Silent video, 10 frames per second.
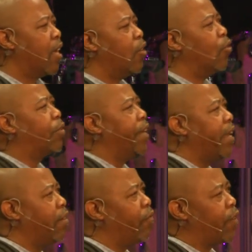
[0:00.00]
Luke
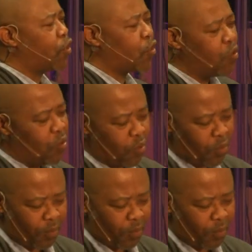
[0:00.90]
9, verse 2.